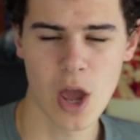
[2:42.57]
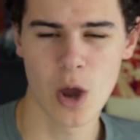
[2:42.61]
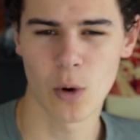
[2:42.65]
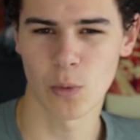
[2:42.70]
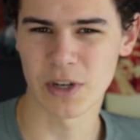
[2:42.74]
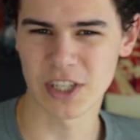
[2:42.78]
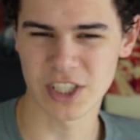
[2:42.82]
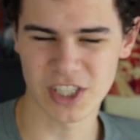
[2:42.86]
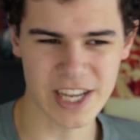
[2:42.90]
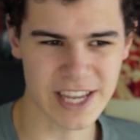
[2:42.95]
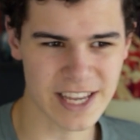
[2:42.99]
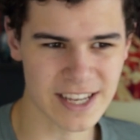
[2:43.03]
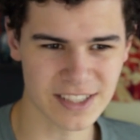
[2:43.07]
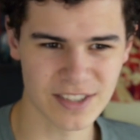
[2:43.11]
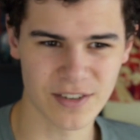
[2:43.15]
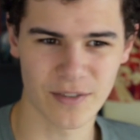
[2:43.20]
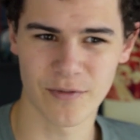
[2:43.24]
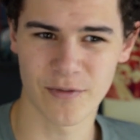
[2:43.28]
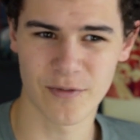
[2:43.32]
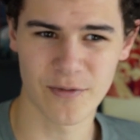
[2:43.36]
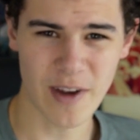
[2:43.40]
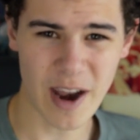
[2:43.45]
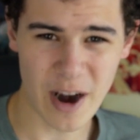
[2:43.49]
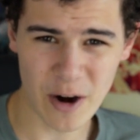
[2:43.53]
which is
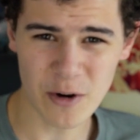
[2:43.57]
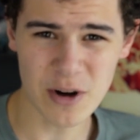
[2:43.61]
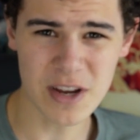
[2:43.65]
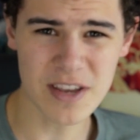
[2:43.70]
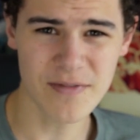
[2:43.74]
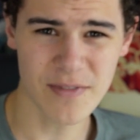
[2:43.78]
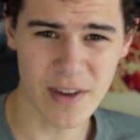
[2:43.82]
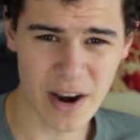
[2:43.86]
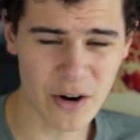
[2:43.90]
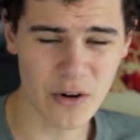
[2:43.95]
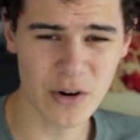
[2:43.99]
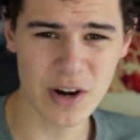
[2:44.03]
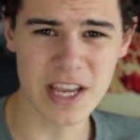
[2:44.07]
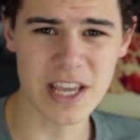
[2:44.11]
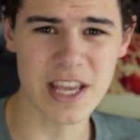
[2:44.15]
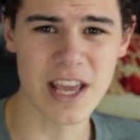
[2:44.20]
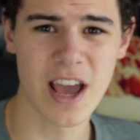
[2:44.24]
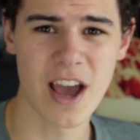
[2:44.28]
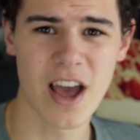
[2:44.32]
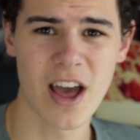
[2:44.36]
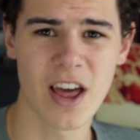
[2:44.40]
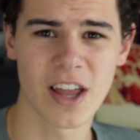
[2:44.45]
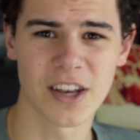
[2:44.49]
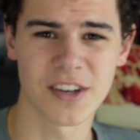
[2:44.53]
very
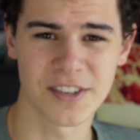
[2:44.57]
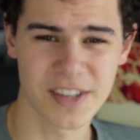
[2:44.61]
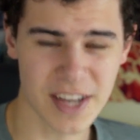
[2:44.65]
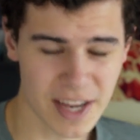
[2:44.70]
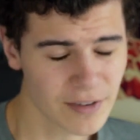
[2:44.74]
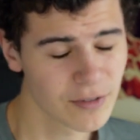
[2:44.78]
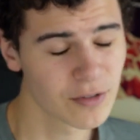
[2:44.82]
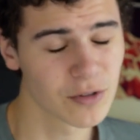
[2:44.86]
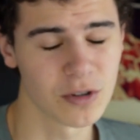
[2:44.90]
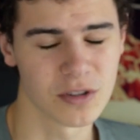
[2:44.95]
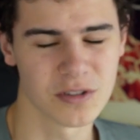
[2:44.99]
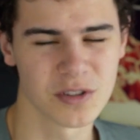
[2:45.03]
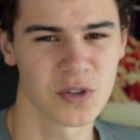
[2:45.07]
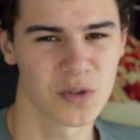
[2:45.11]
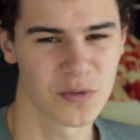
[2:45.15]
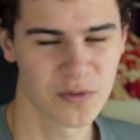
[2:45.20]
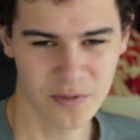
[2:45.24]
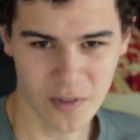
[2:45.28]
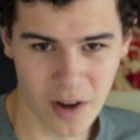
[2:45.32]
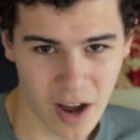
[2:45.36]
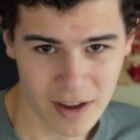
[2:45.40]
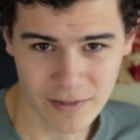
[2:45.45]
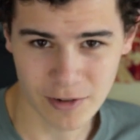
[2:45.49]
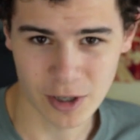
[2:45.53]
different to
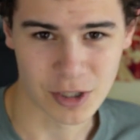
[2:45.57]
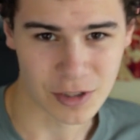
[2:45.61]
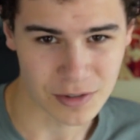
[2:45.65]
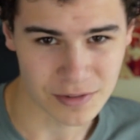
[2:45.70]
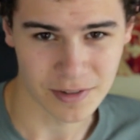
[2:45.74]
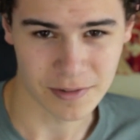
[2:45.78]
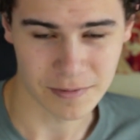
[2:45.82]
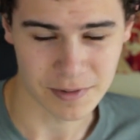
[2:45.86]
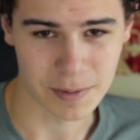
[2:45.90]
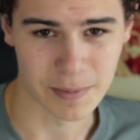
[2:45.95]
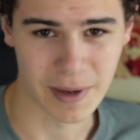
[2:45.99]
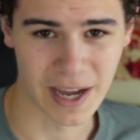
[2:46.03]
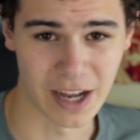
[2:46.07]
£550.